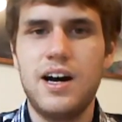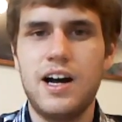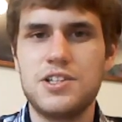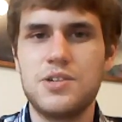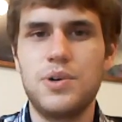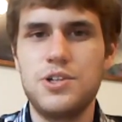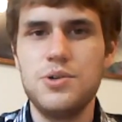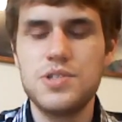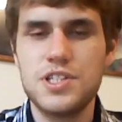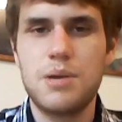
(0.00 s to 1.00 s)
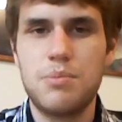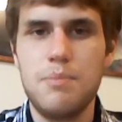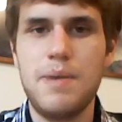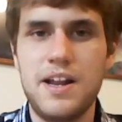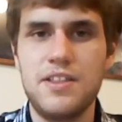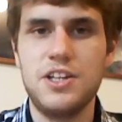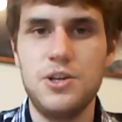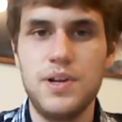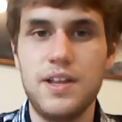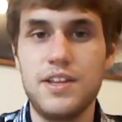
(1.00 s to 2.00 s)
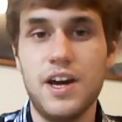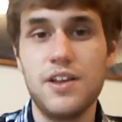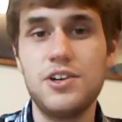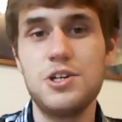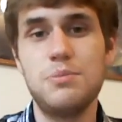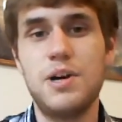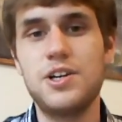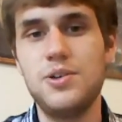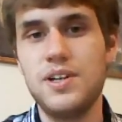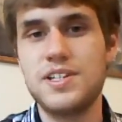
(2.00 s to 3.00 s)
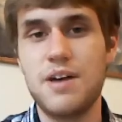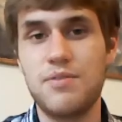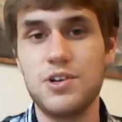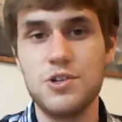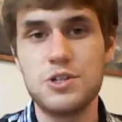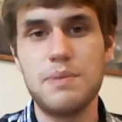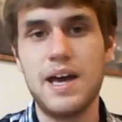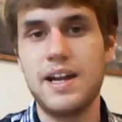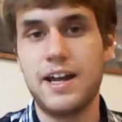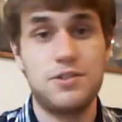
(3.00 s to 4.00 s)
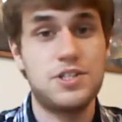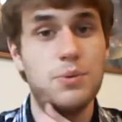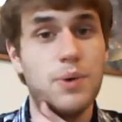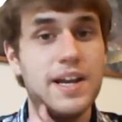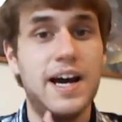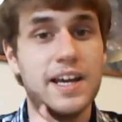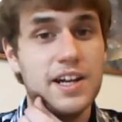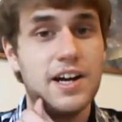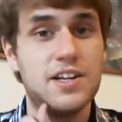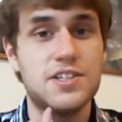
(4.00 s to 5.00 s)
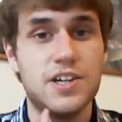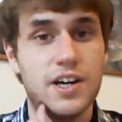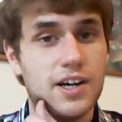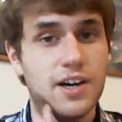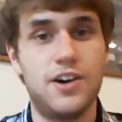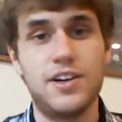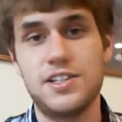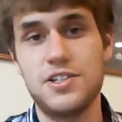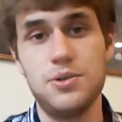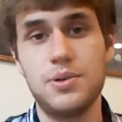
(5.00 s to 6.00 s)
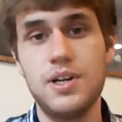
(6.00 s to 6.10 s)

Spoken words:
to reduce the number of men in the unit. The other two monk units have reduced men. I don't see why Naginatas aren't too.